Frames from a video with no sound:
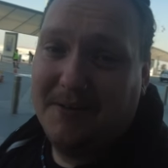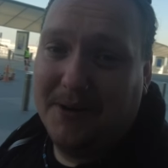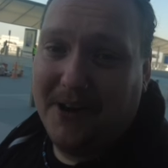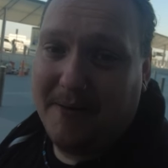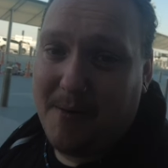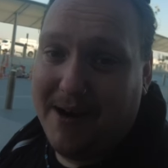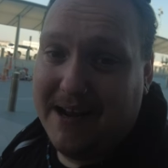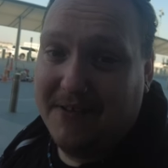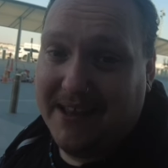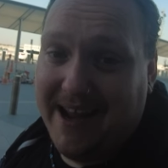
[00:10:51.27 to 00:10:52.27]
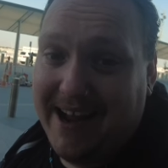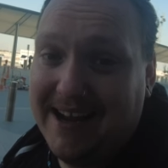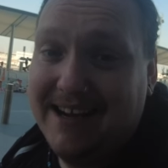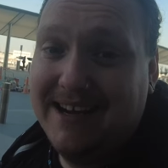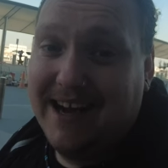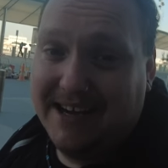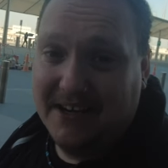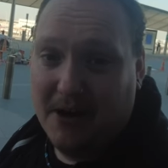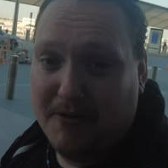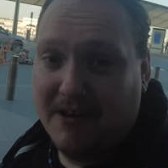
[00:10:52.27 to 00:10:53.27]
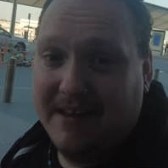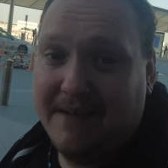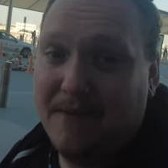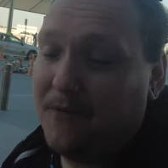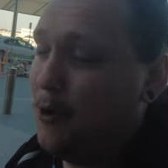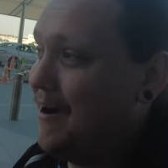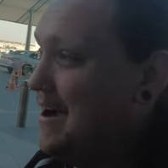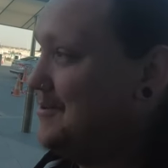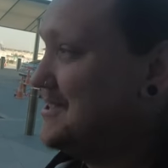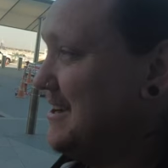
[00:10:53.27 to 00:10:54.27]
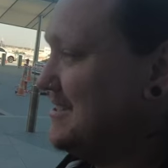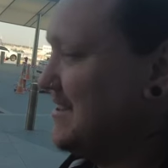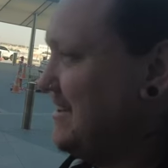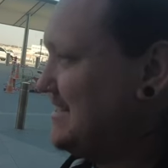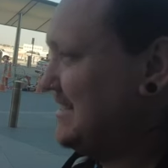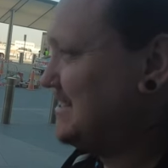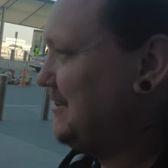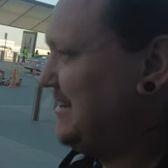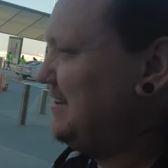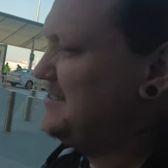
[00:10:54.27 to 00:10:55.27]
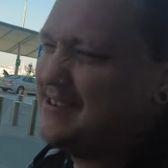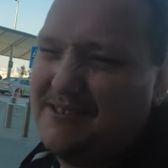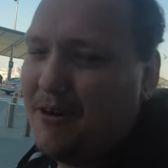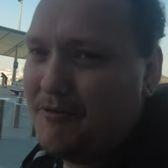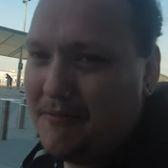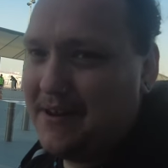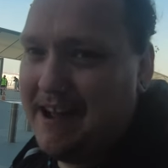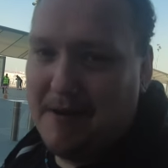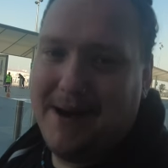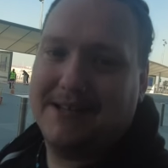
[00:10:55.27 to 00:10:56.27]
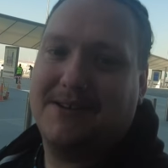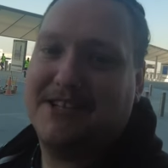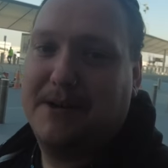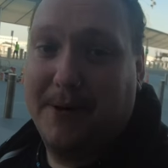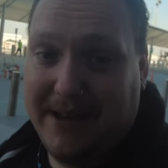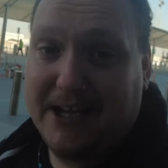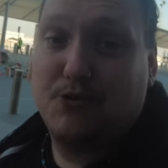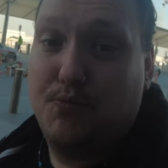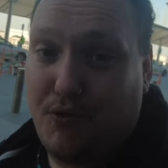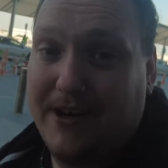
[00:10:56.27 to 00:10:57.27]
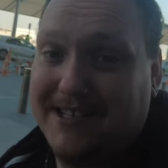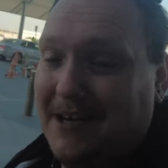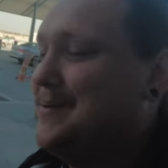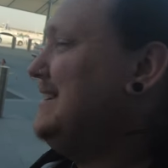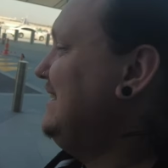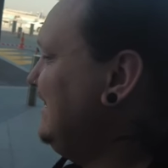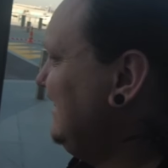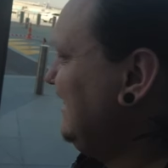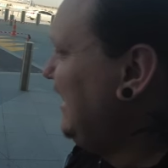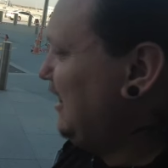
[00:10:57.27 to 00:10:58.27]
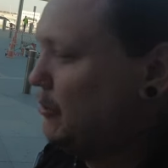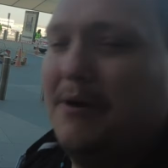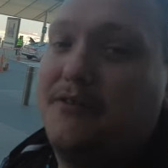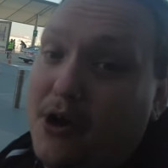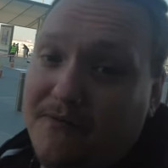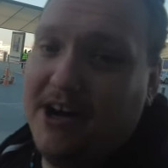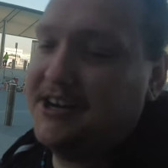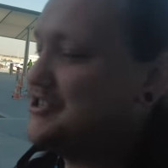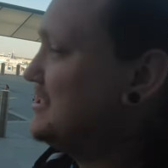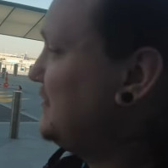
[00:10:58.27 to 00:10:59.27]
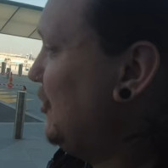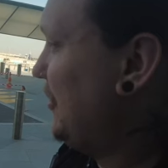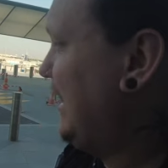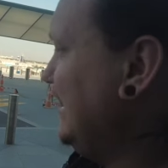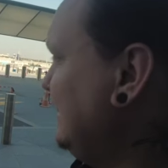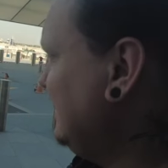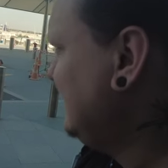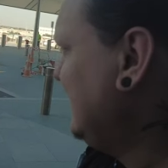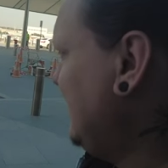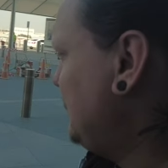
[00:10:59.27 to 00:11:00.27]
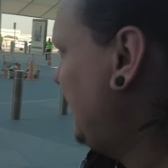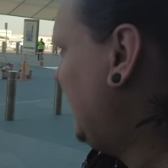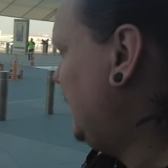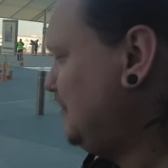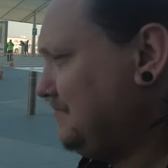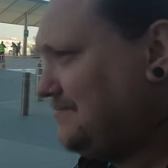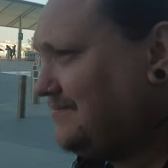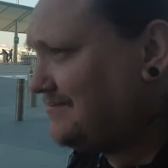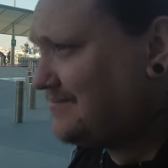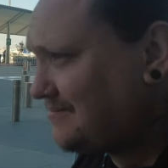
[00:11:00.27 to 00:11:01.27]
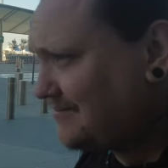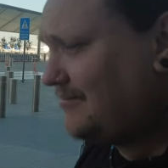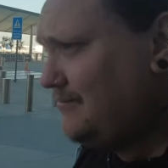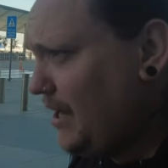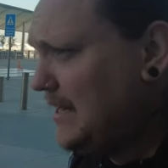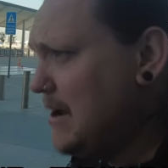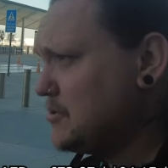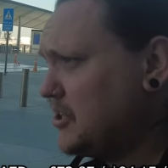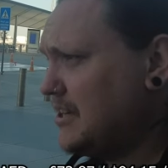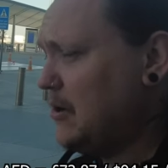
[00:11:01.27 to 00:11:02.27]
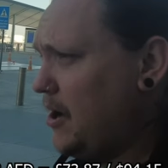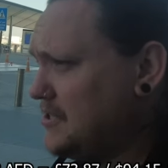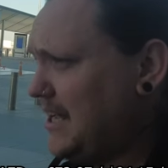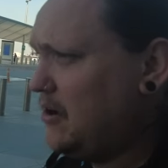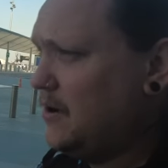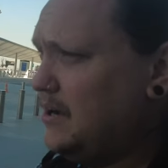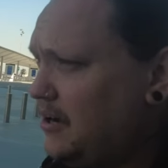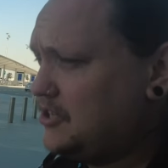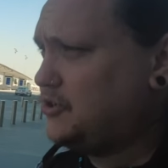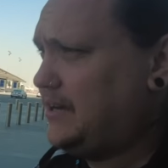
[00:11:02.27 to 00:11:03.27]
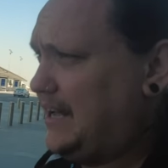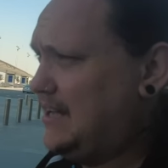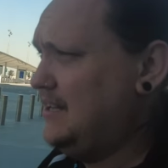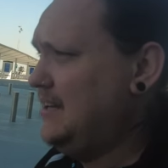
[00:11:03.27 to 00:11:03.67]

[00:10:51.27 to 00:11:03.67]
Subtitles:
One night we weren't even there, and the night we were only there for 4 hours. So 76 quid, or roughly thereabouts. I actually put the actual price up along with the conversions for you. But yeah, it was a good little hotel. I enjoyed it.